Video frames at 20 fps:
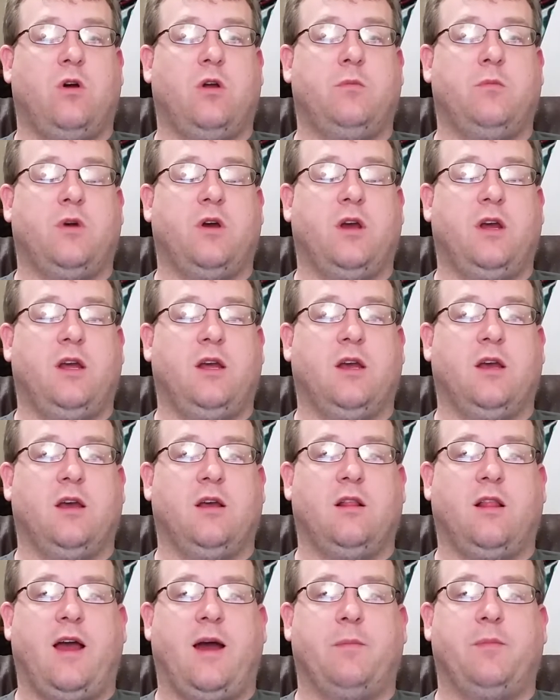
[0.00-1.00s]

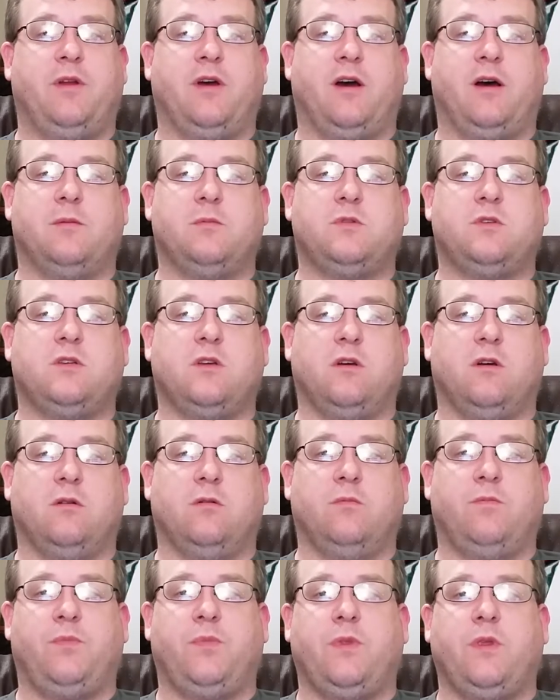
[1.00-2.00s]
my laptop.
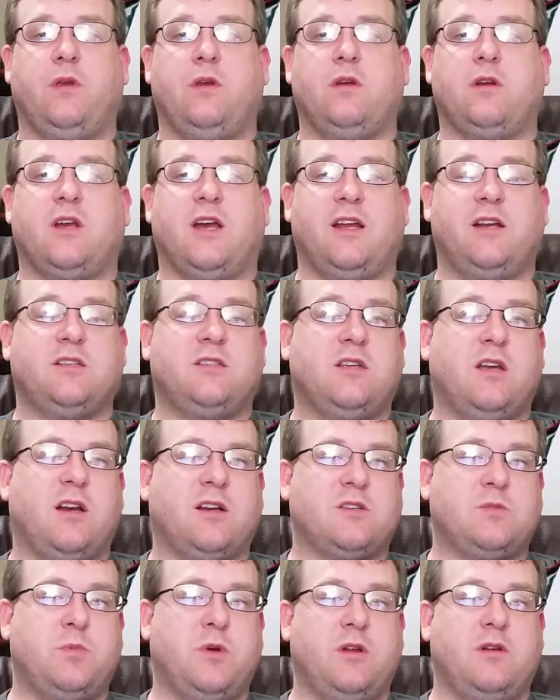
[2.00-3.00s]
So kind of
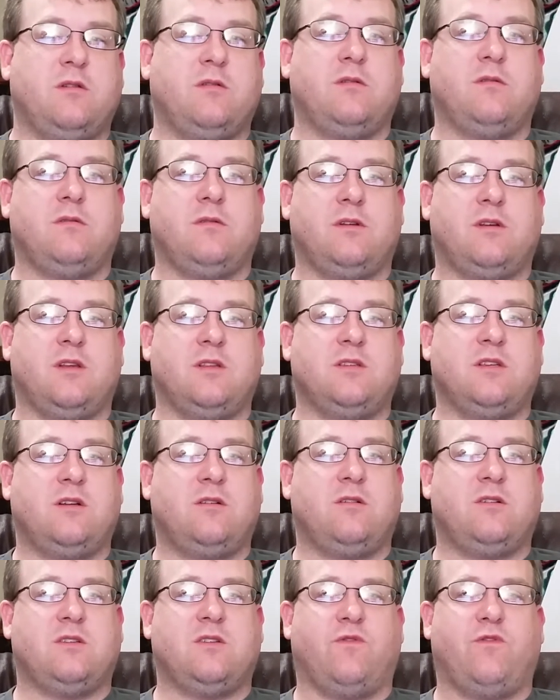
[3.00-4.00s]
sucks, but
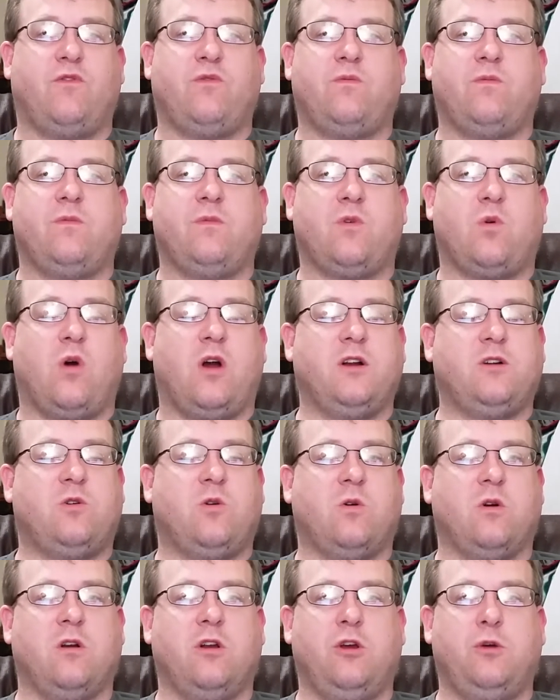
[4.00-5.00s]
considering it's a
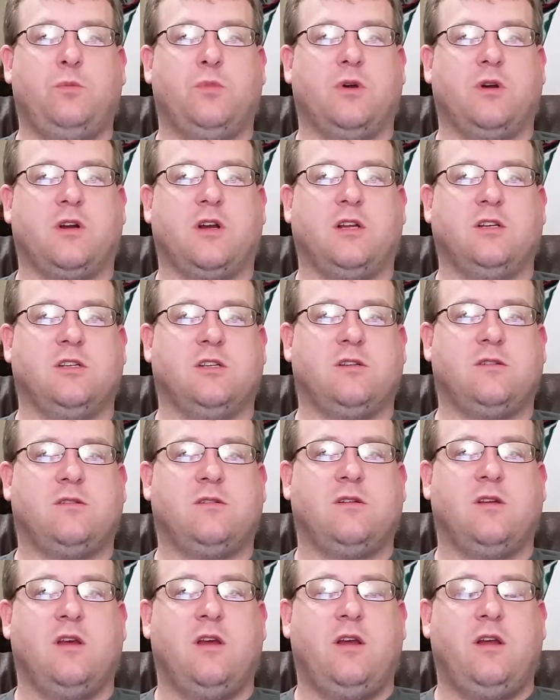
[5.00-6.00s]
quad-core notebook, it's
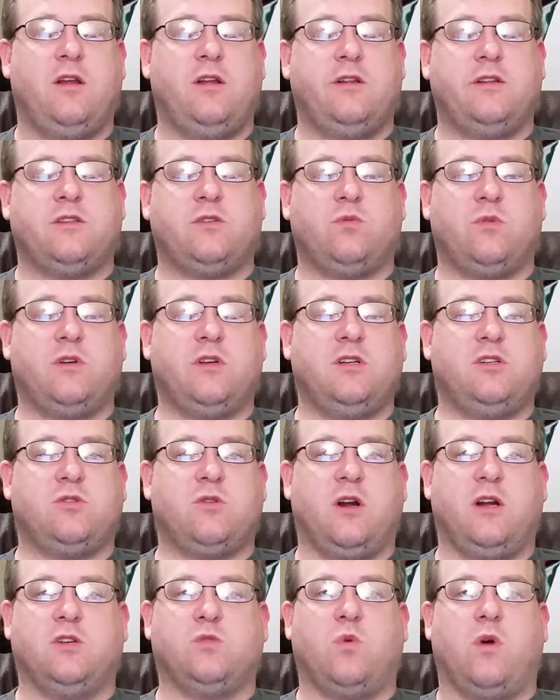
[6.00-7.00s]
really
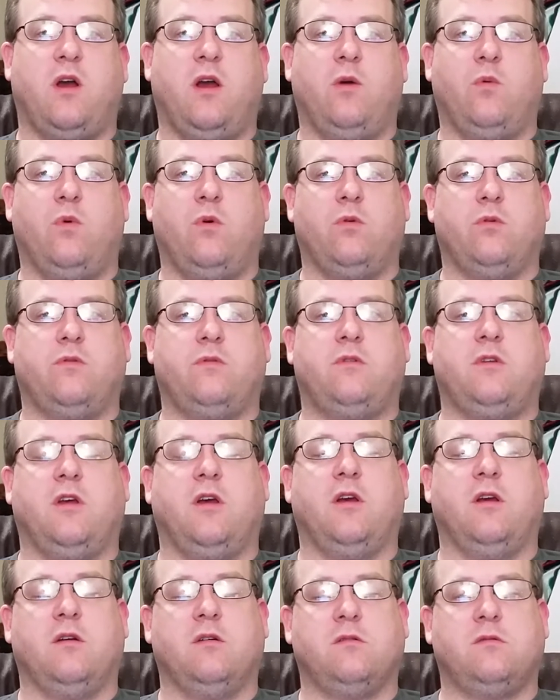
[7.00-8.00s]
strange why it won't
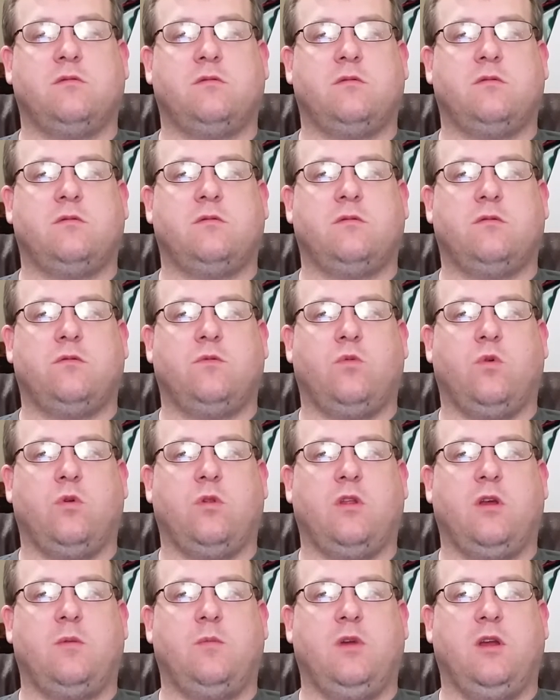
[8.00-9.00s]

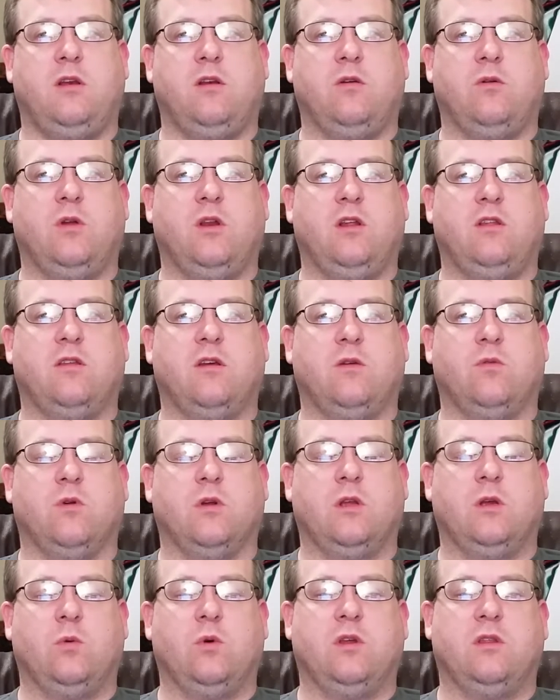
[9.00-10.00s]
let me do anything
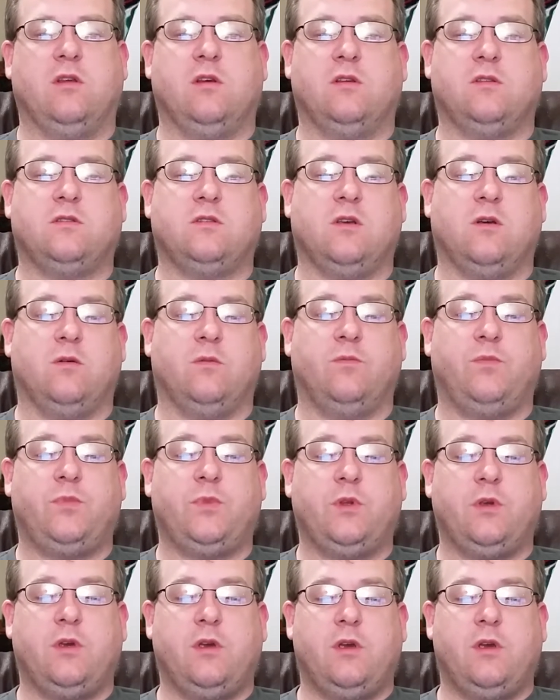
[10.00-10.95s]
really with it. So